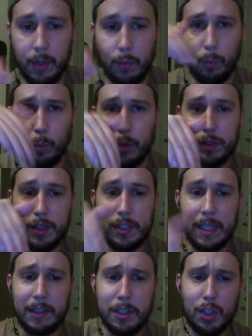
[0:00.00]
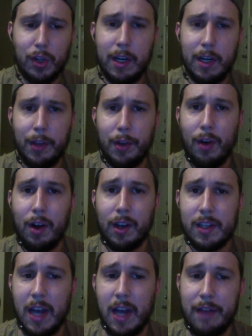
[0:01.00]
we usually set the screen on the wrong
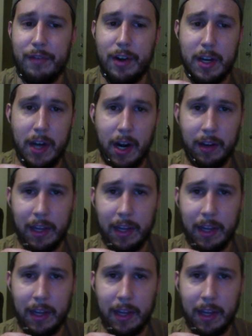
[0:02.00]
side for De'Aaron.